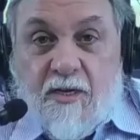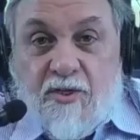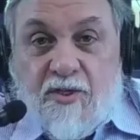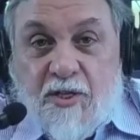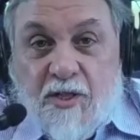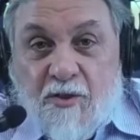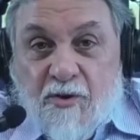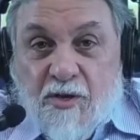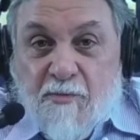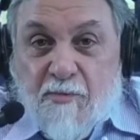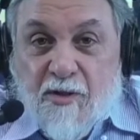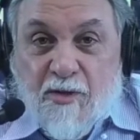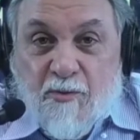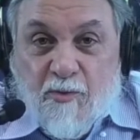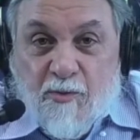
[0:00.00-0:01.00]
Here's another
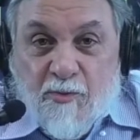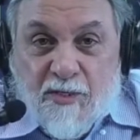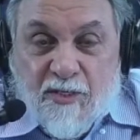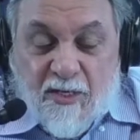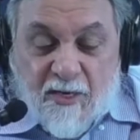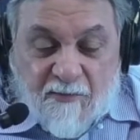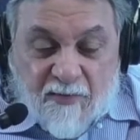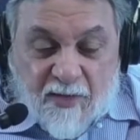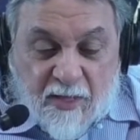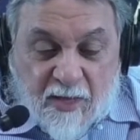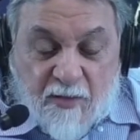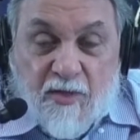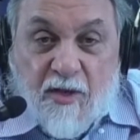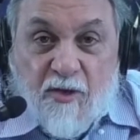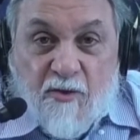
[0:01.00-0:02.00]
email that we received, and
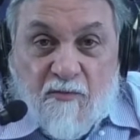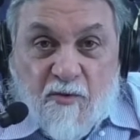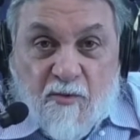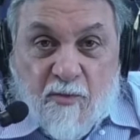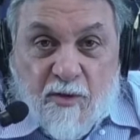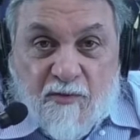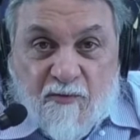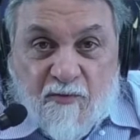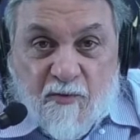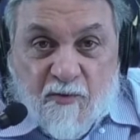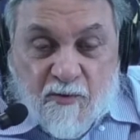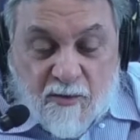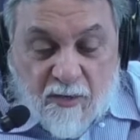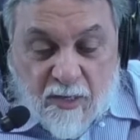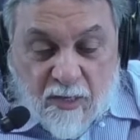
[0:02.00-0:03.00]
I thank you very much
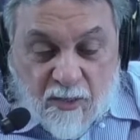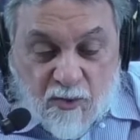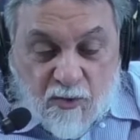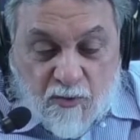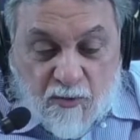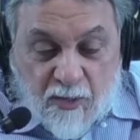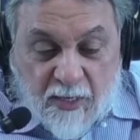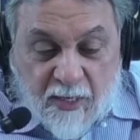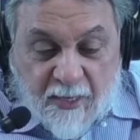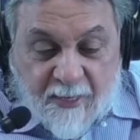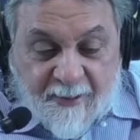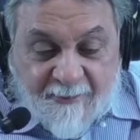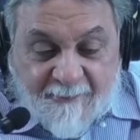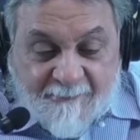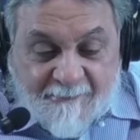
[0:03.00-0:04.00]
for tuning
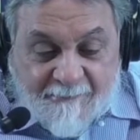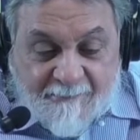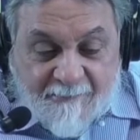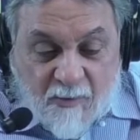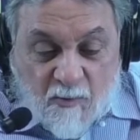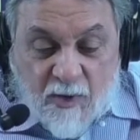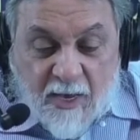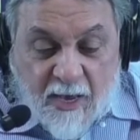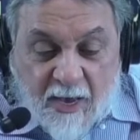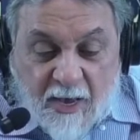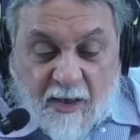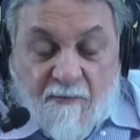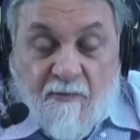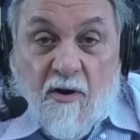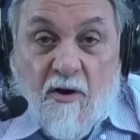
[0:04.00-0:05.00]
in. We
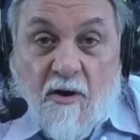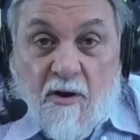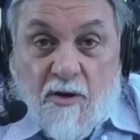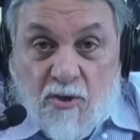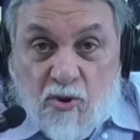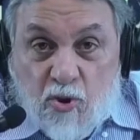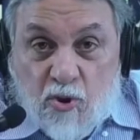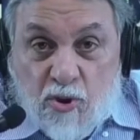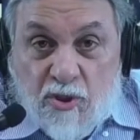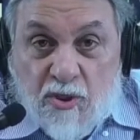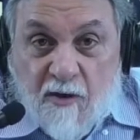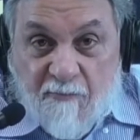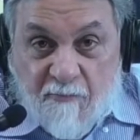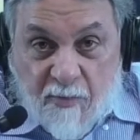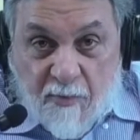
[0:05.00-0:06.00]
have hundreds
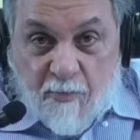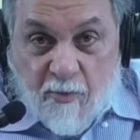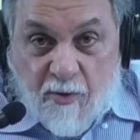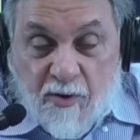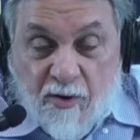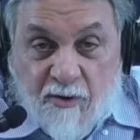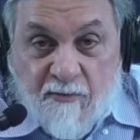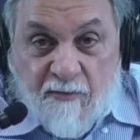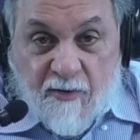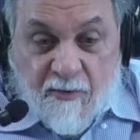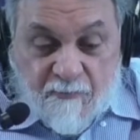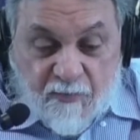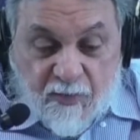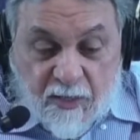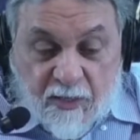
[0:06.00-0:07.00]
of people that have
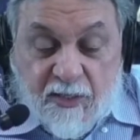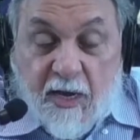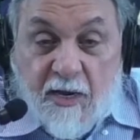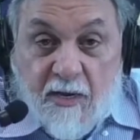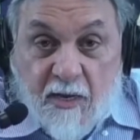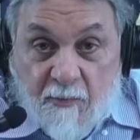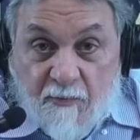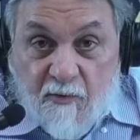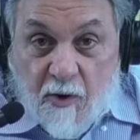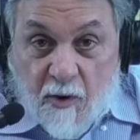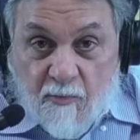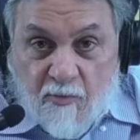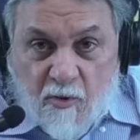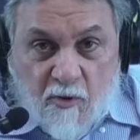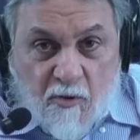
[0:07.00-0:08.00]
signed up for
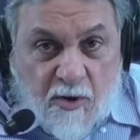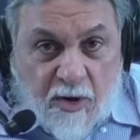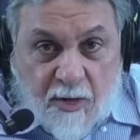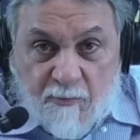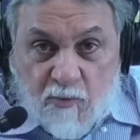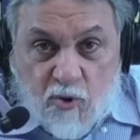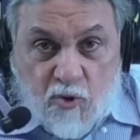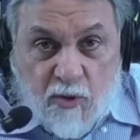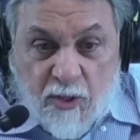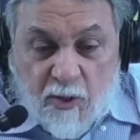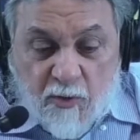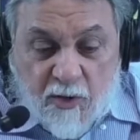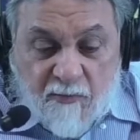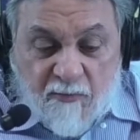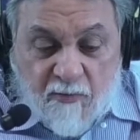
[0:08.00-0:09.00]
our program. I'm truly
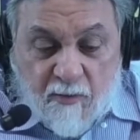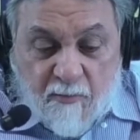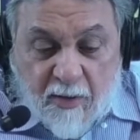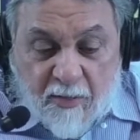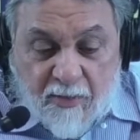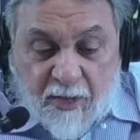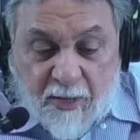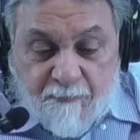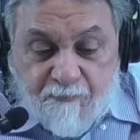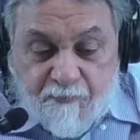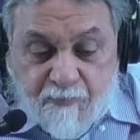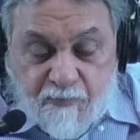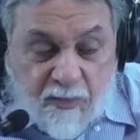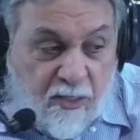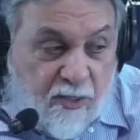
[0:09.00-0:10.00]
grateful about that.
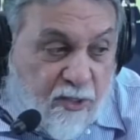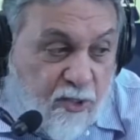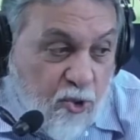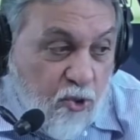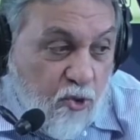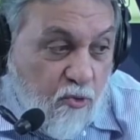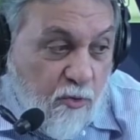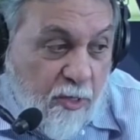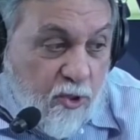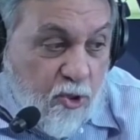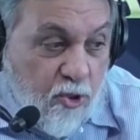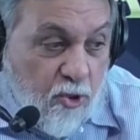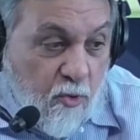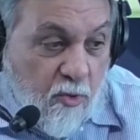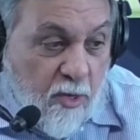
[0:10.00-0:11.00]
This is a great
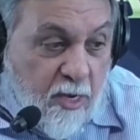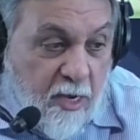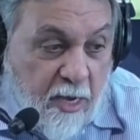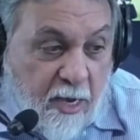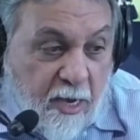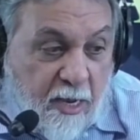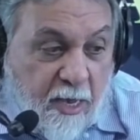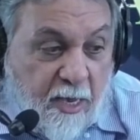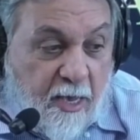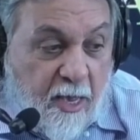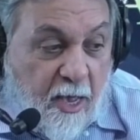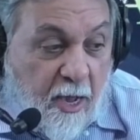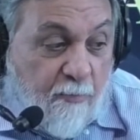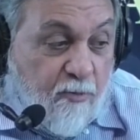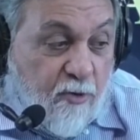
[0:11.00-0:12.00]
show, and I
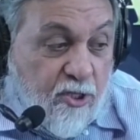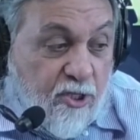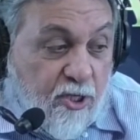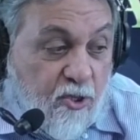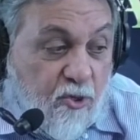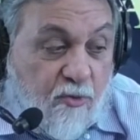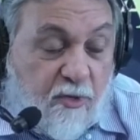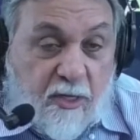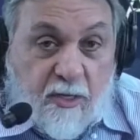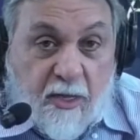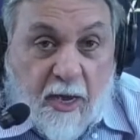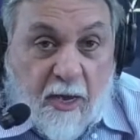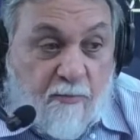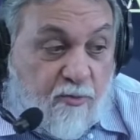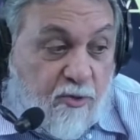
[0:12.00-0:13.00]
appreciate doing it.
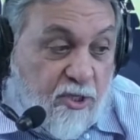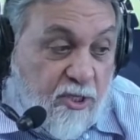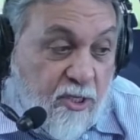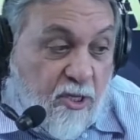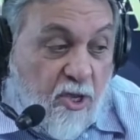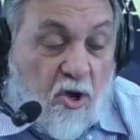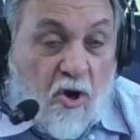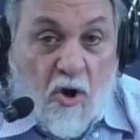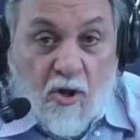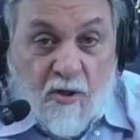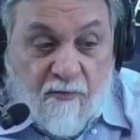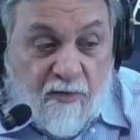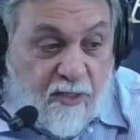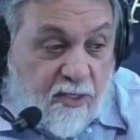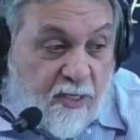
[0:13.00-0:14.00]
I appreciate all
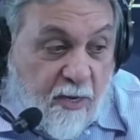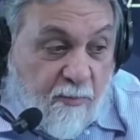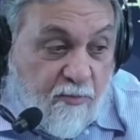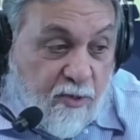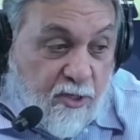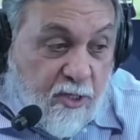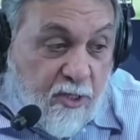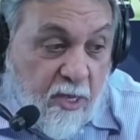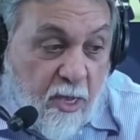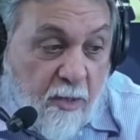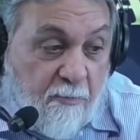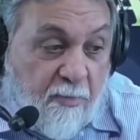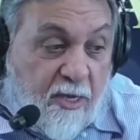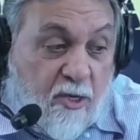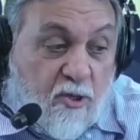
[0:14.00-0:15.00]
of this, and I appreciate
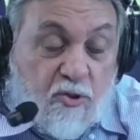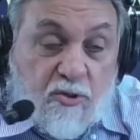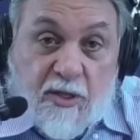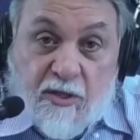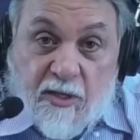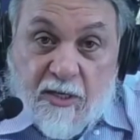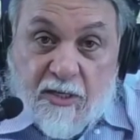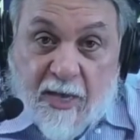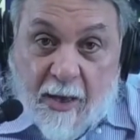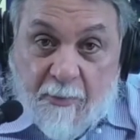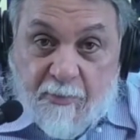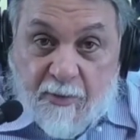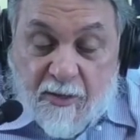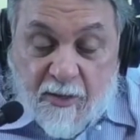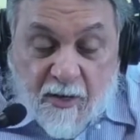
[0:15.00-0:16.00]
making sure that things
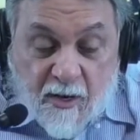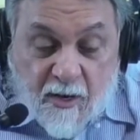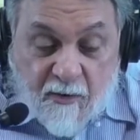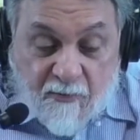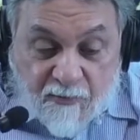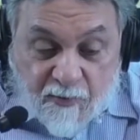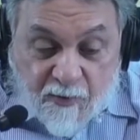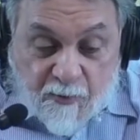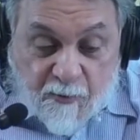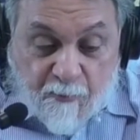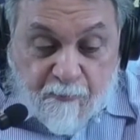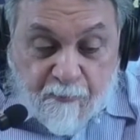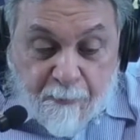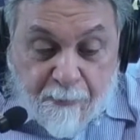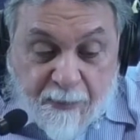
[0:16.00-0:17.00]
happen for you.
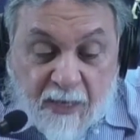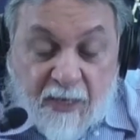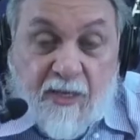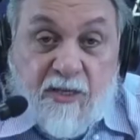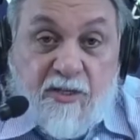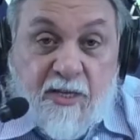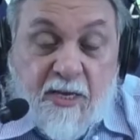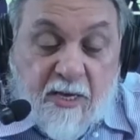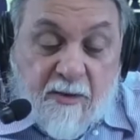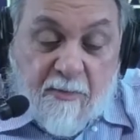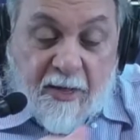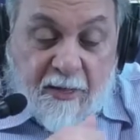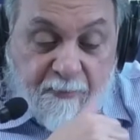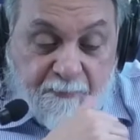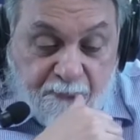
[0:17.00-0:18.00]
Here's the
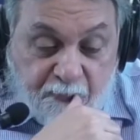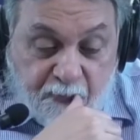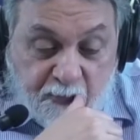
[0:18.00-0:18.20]
email.